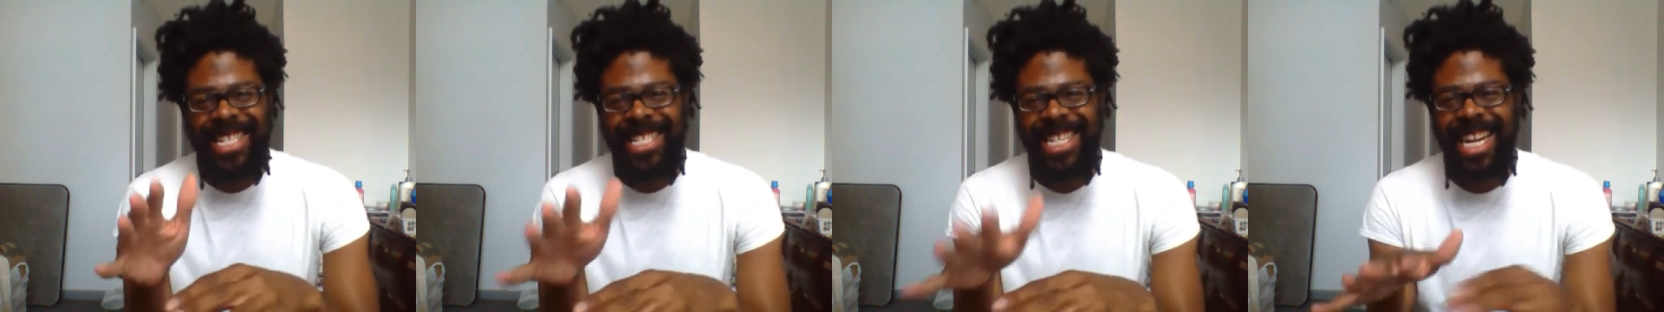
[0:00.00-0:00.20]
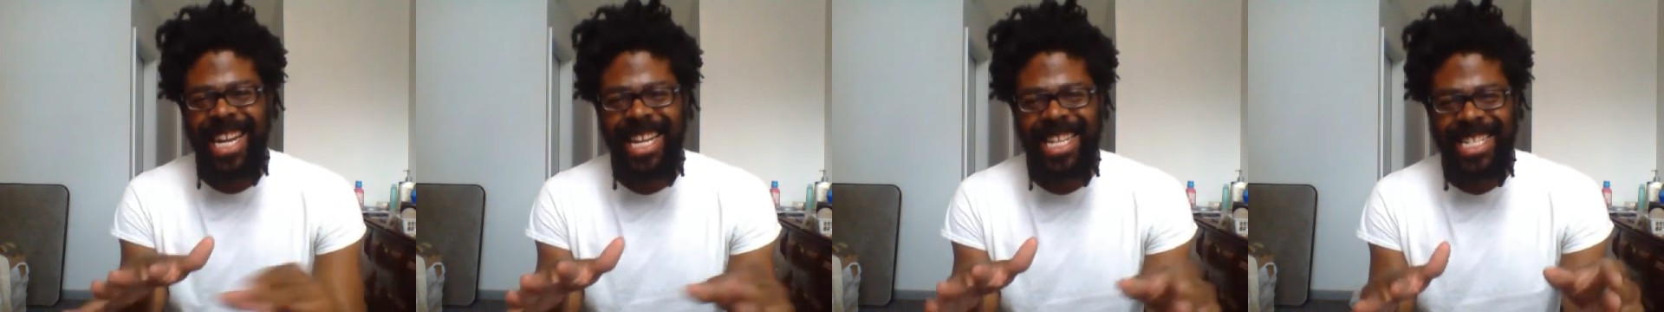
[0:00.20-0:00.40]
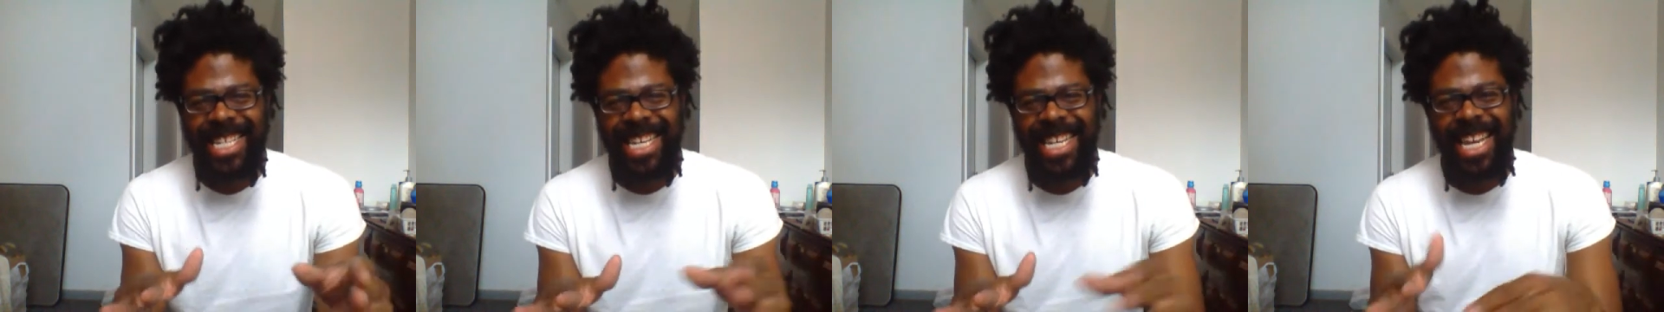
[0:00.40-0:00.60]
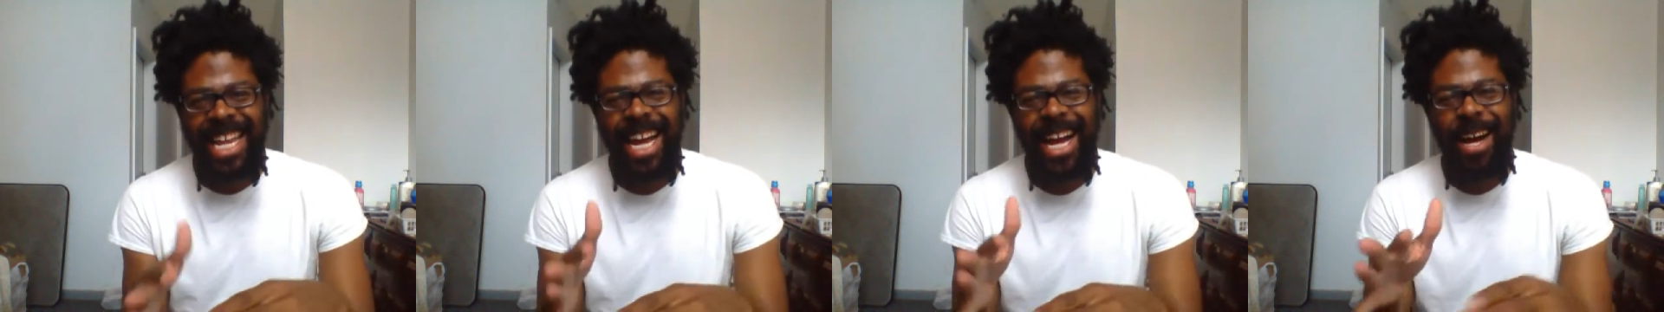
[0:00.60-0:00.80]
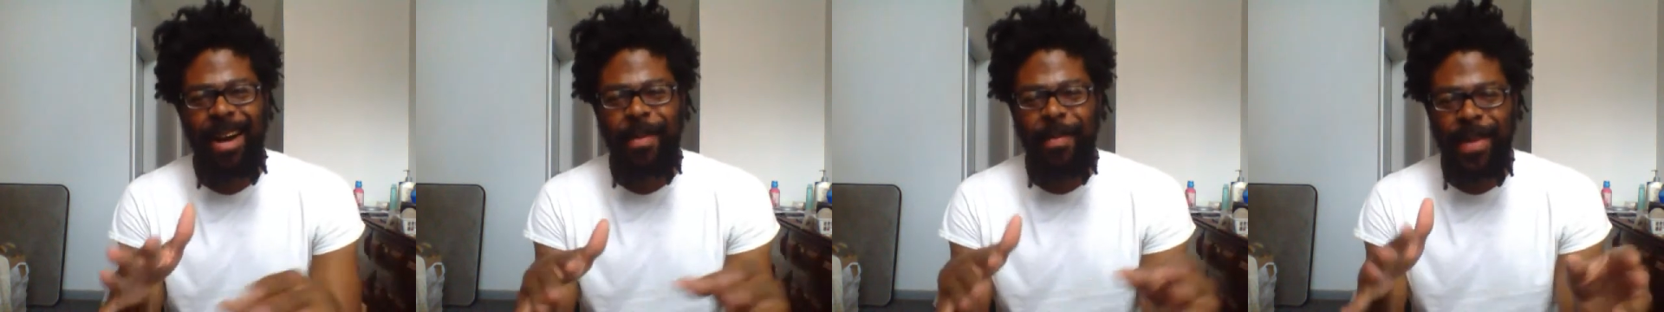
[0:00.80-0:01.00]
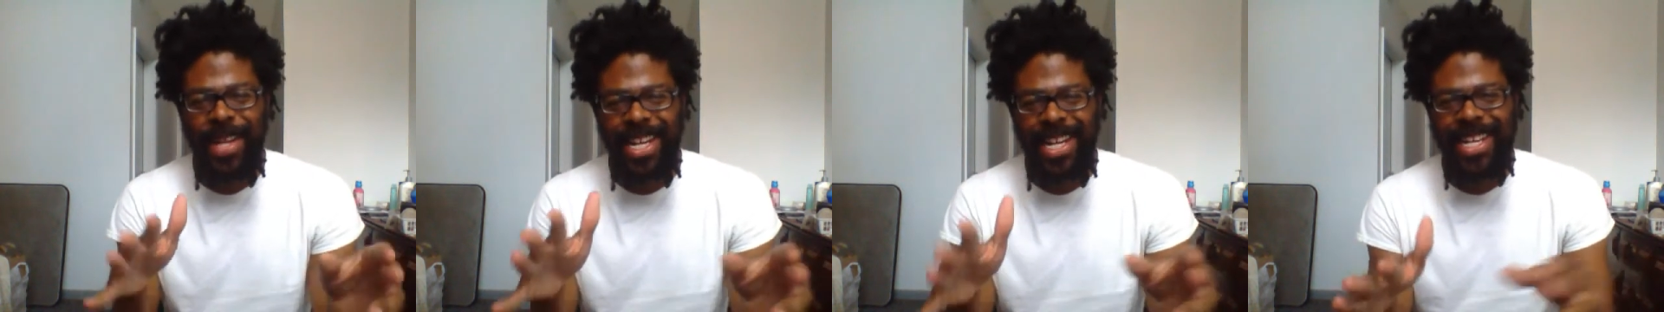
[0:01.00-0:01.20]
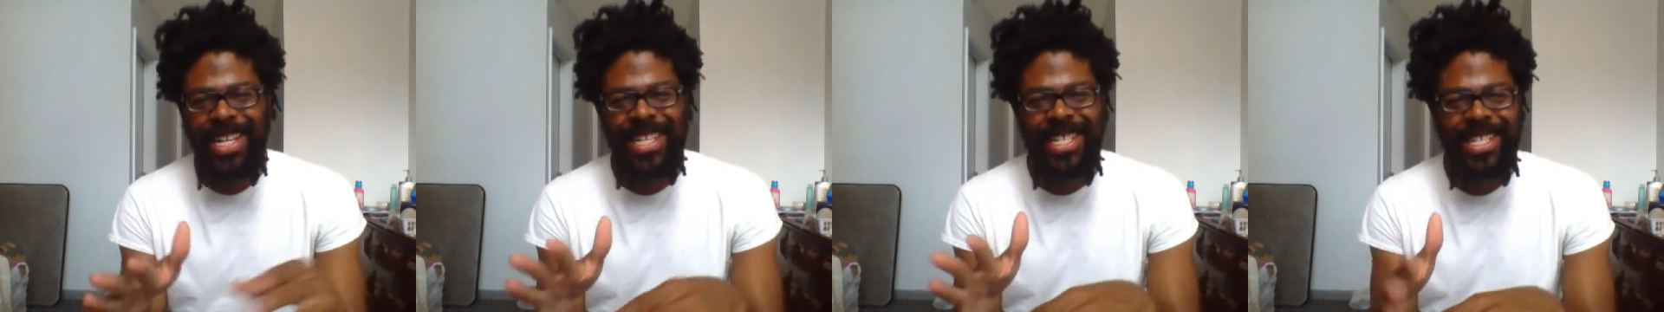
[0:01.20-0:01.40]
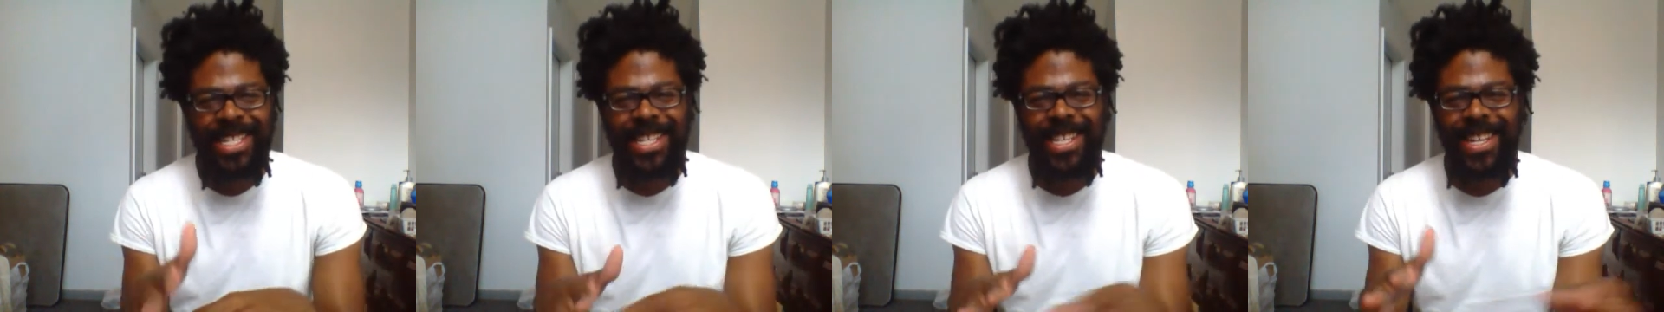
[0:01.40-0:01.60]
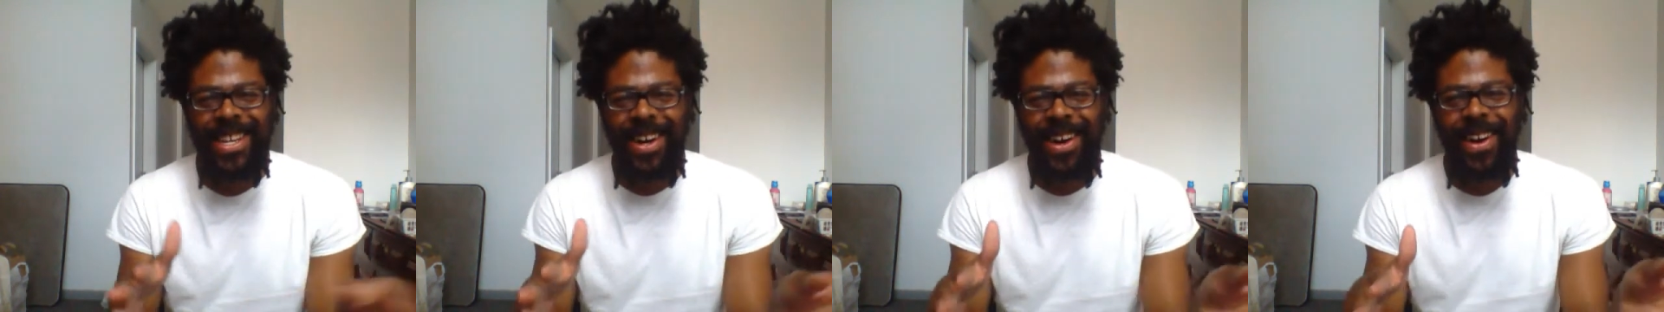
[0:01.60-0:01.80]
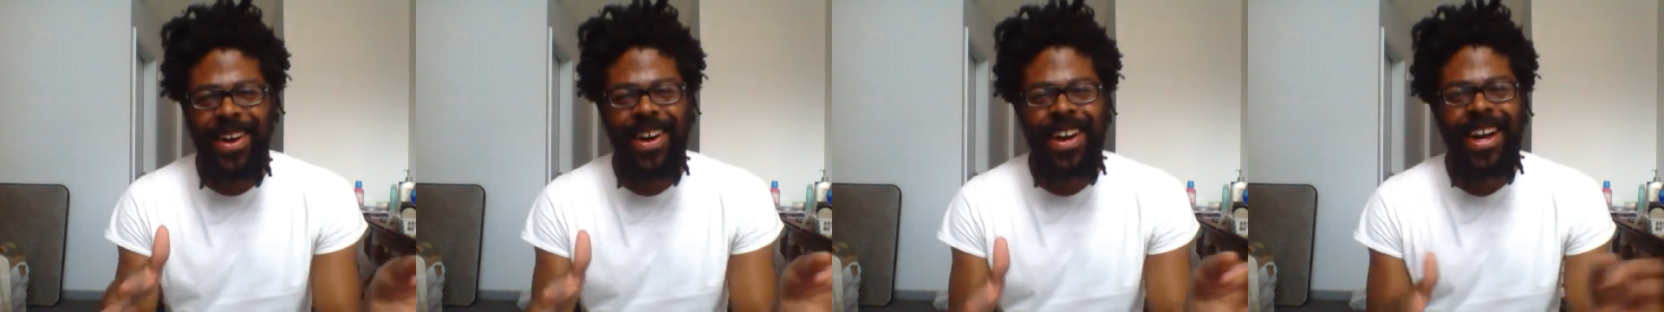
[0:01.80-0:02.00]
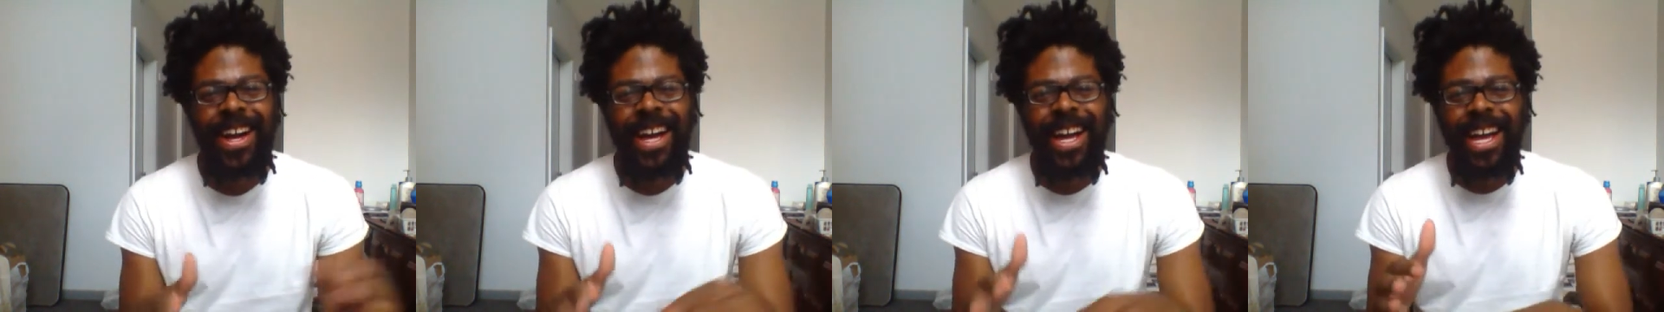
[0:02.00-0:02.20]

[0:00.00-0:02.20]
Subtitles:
change it now, because, you know,